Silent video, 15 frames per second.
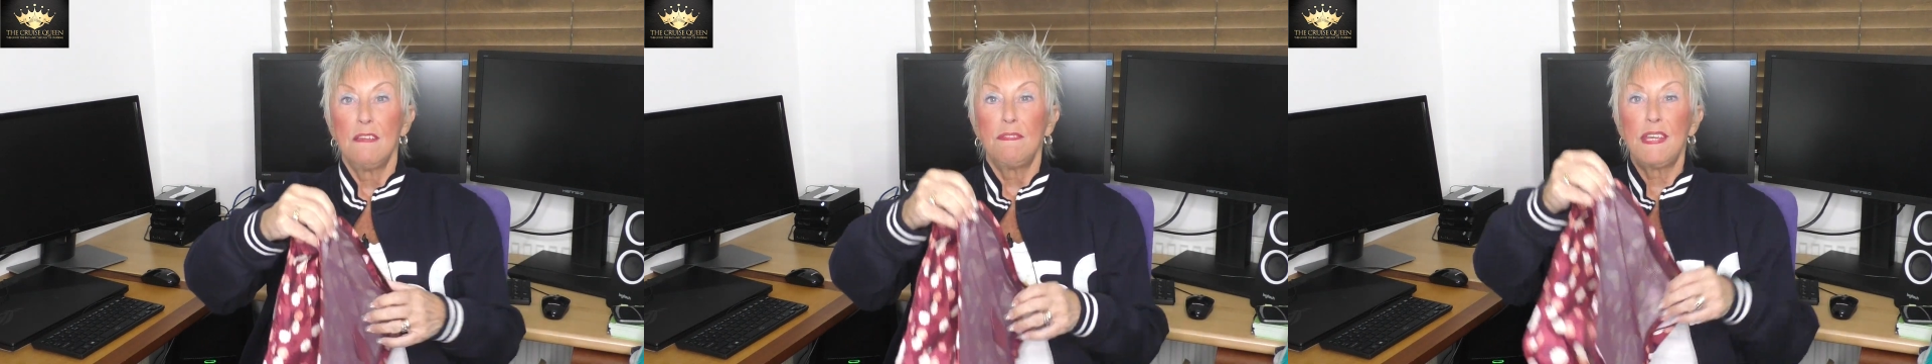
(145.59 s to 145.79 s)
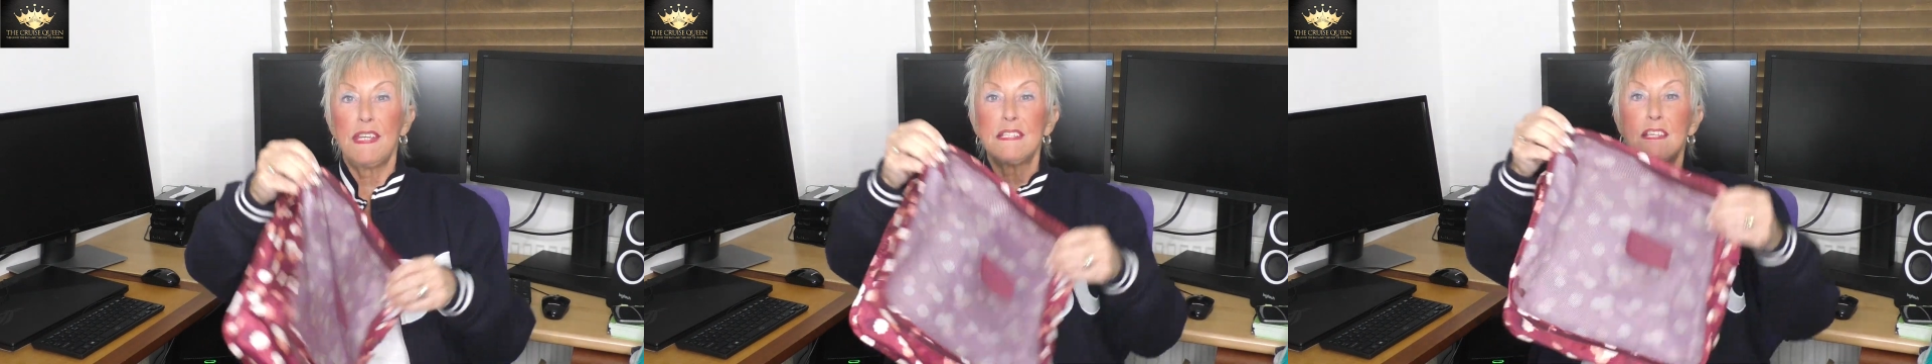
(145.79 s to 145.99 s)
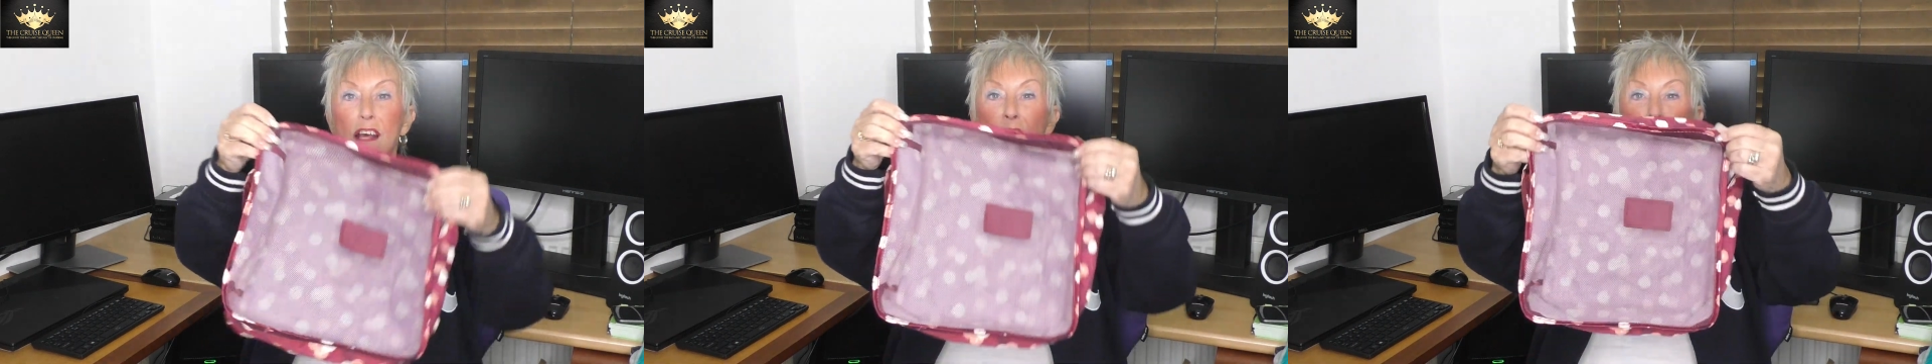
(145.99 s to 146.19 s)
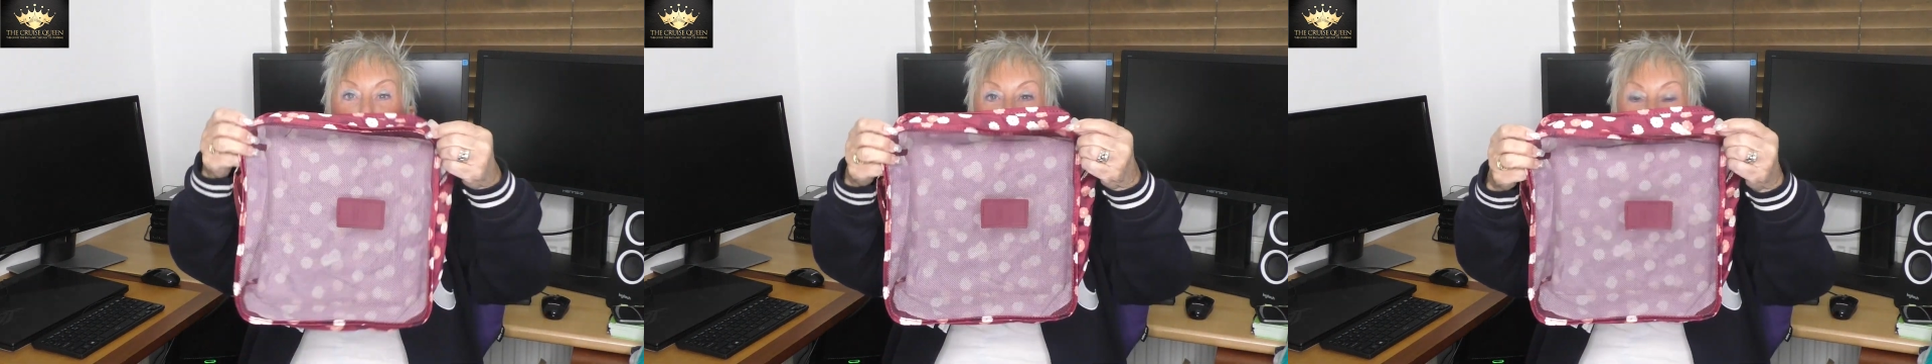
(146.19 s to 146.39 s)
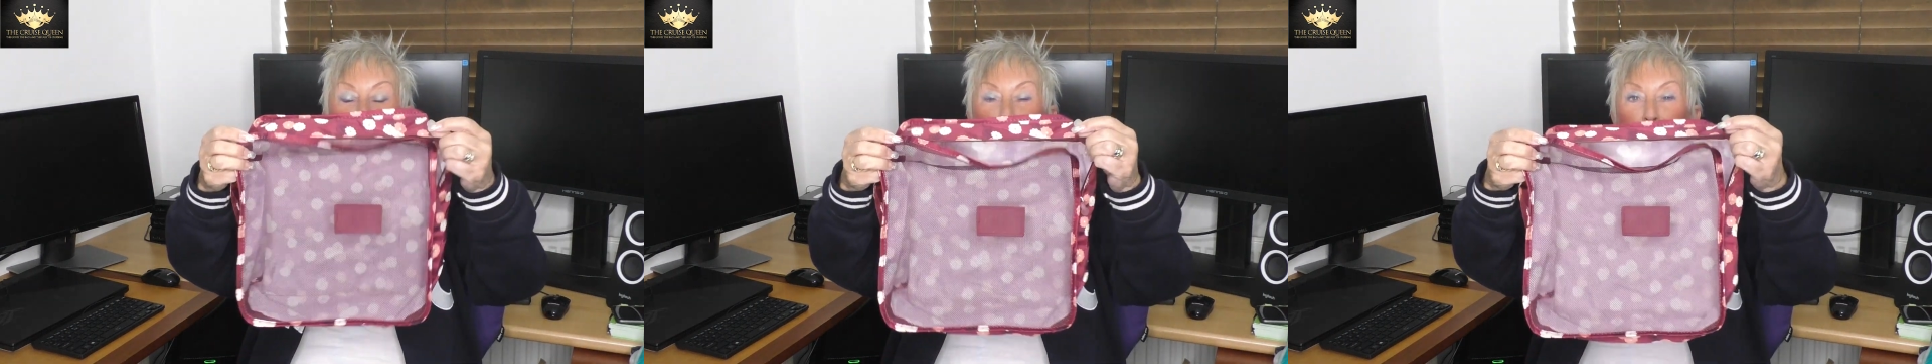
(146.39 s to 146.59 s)
These are
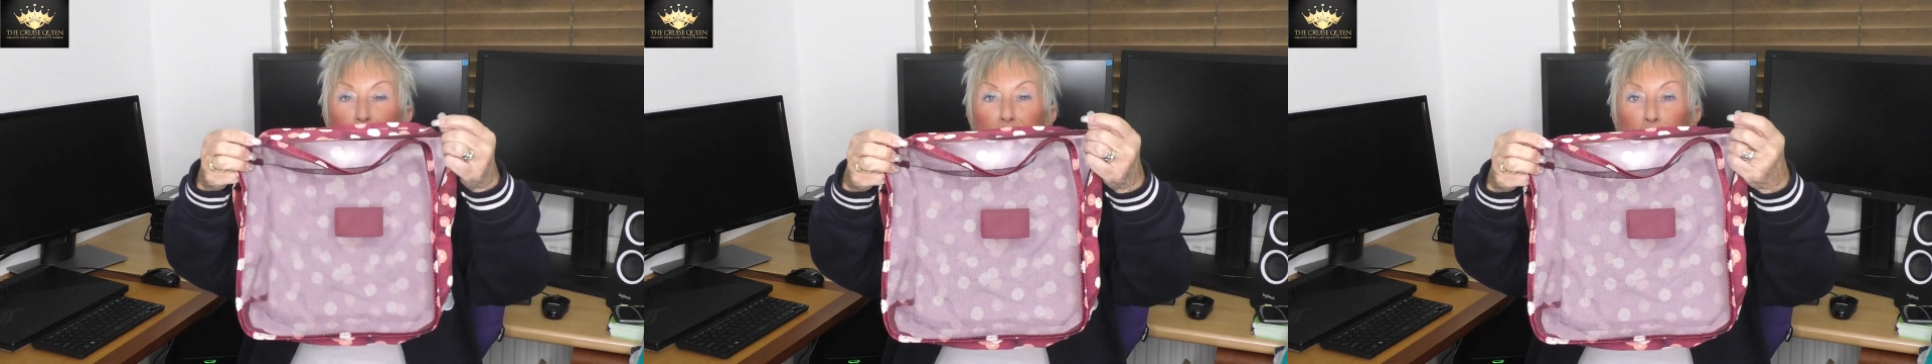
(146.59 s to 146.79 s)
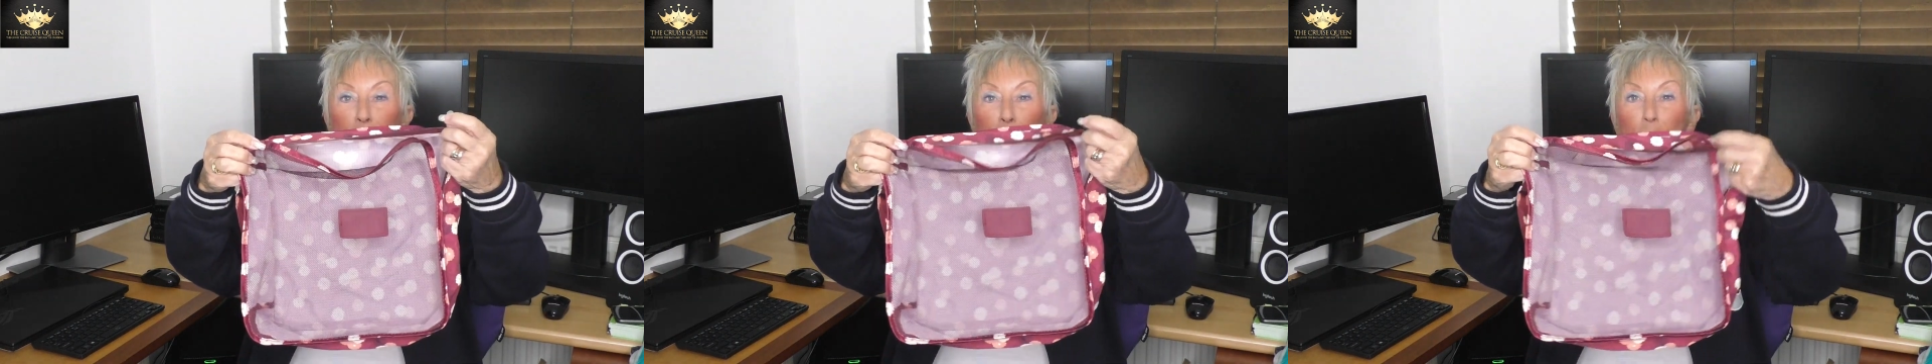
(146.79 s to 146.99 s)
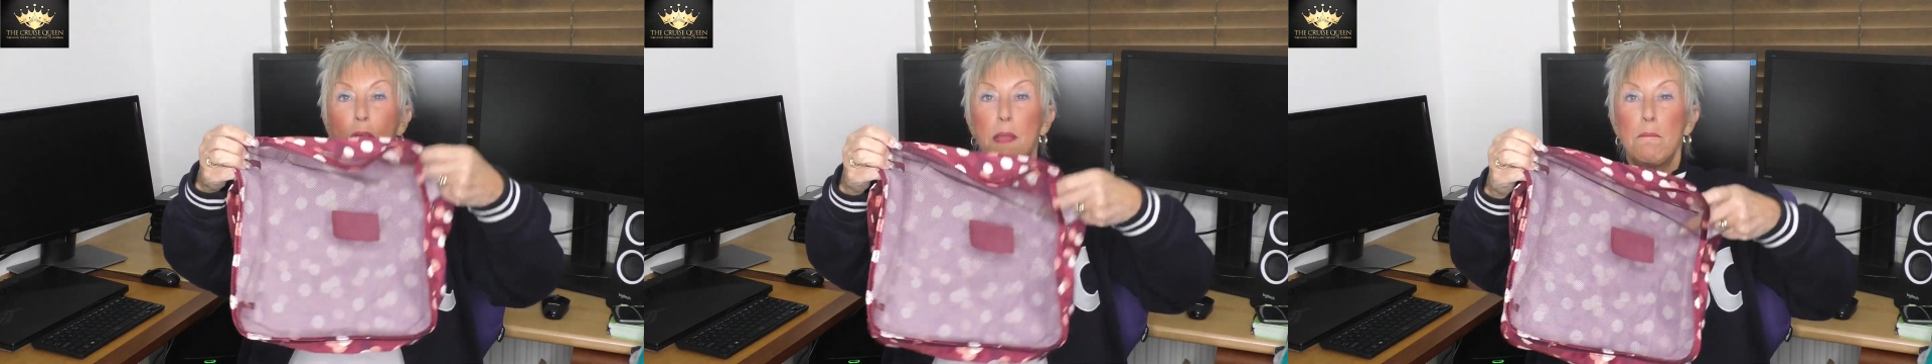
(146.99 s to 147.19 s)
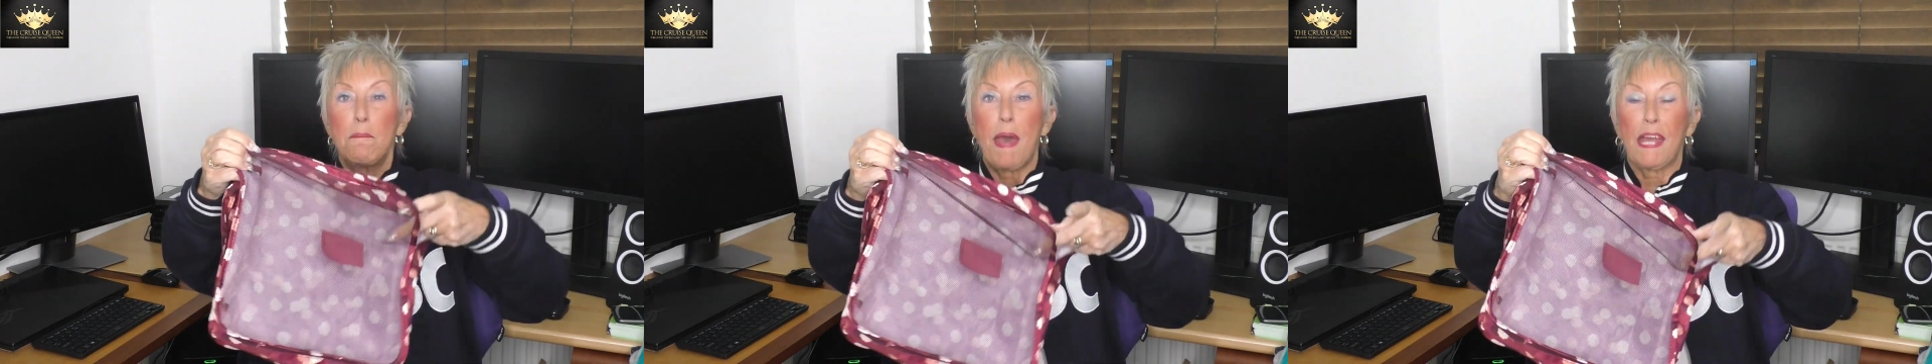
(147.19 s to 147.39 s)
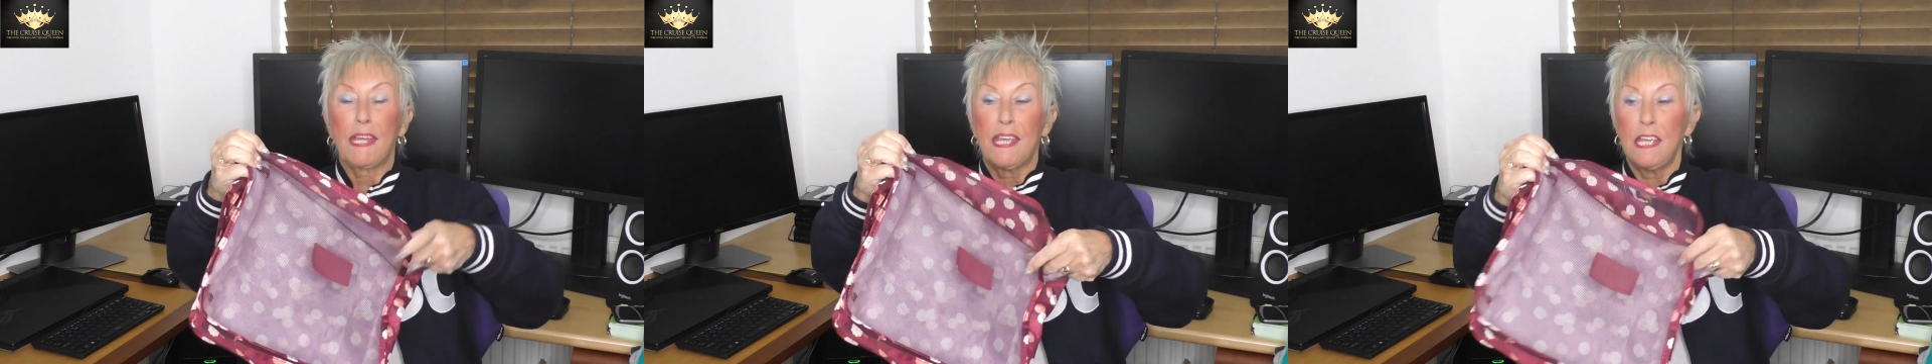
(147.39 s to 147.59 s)
actually
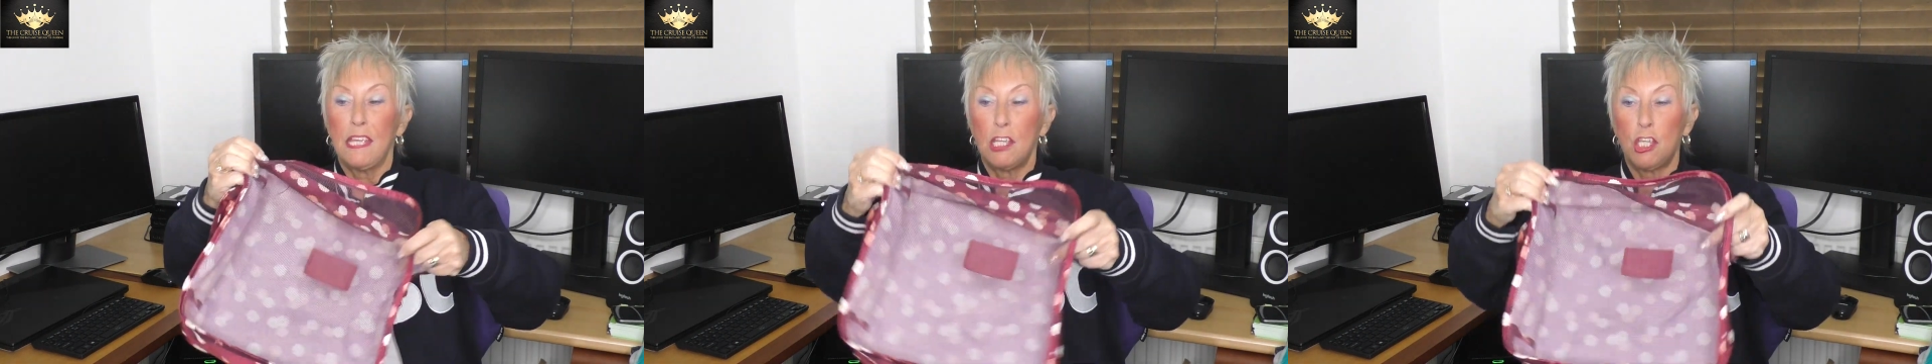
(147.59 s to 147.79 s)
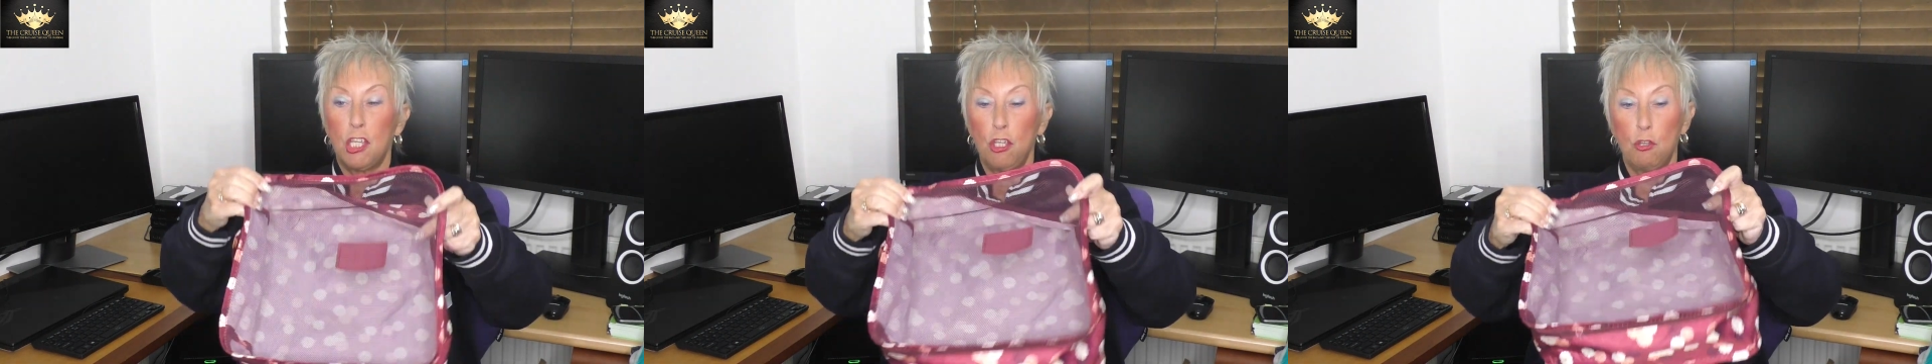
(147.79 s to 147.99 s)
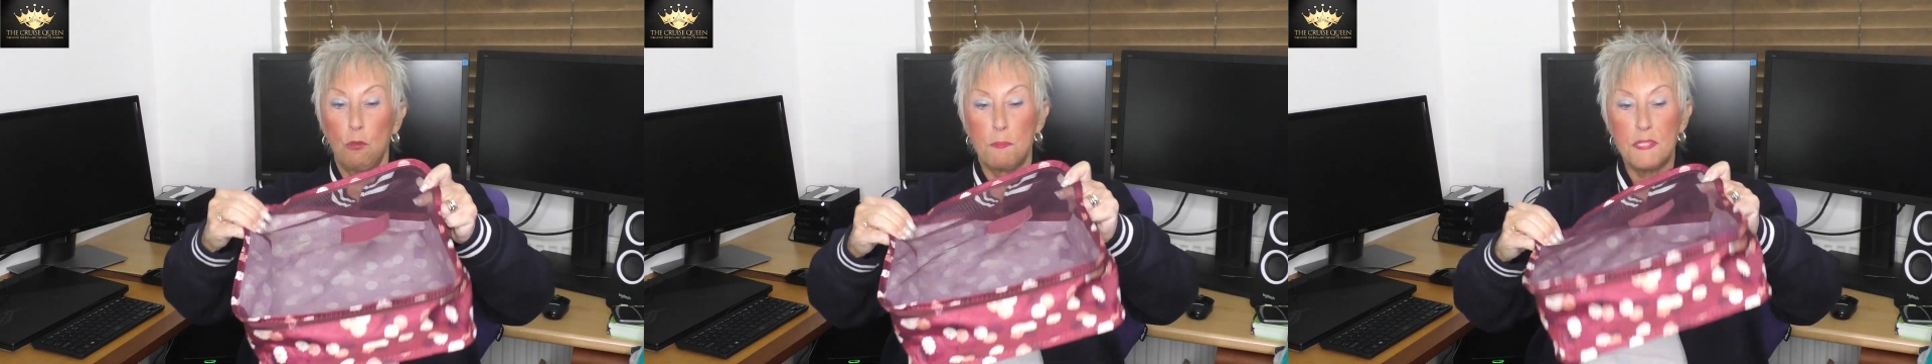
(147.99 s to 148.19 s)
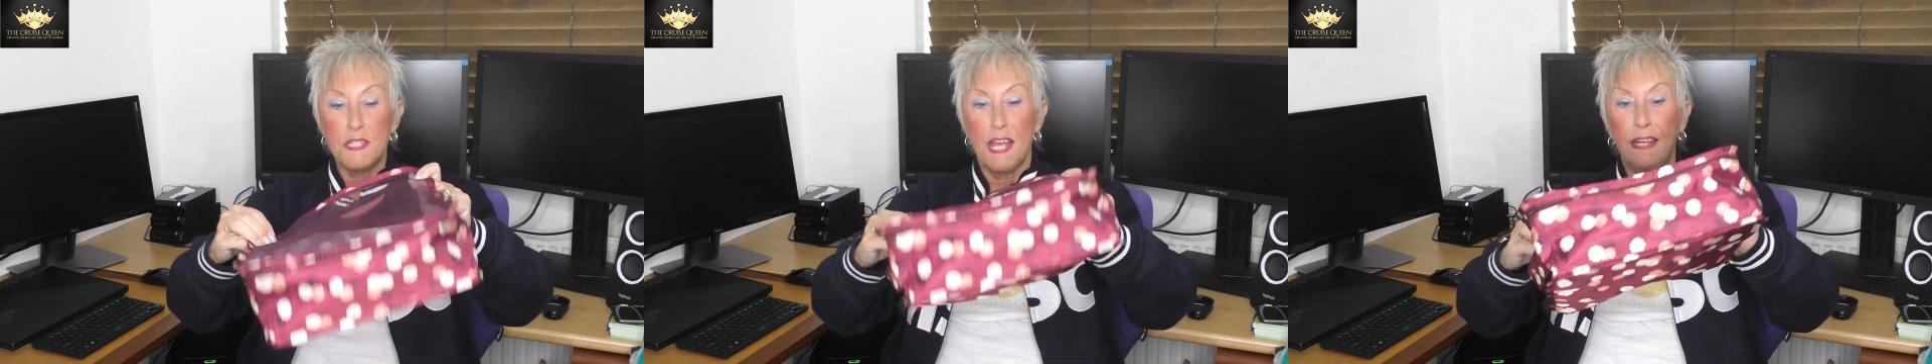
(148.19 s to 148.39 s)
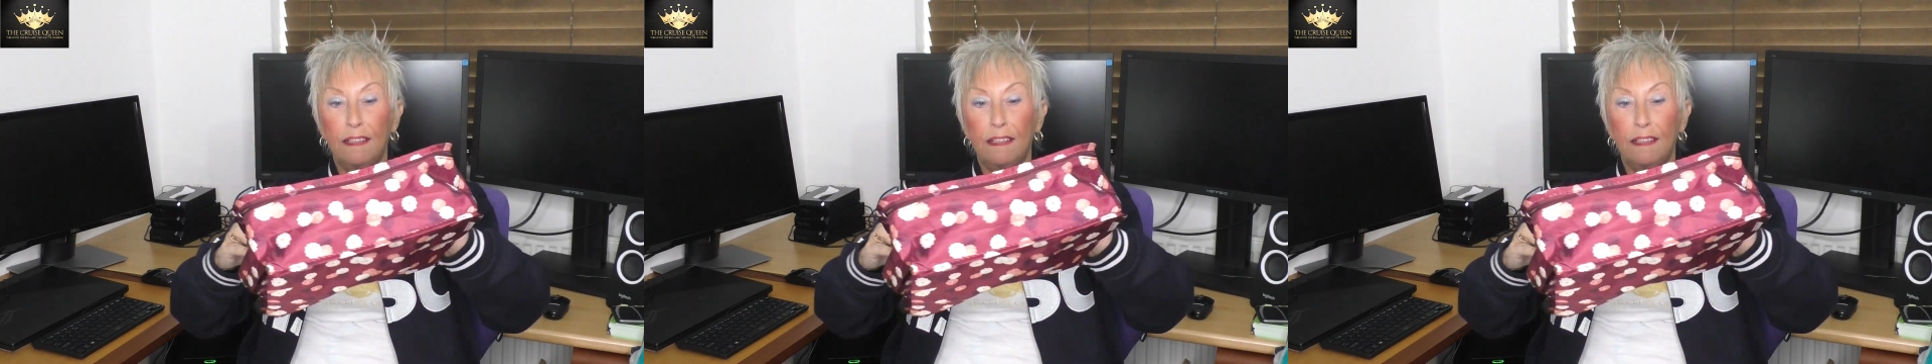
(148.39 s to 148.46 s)
packing cubes,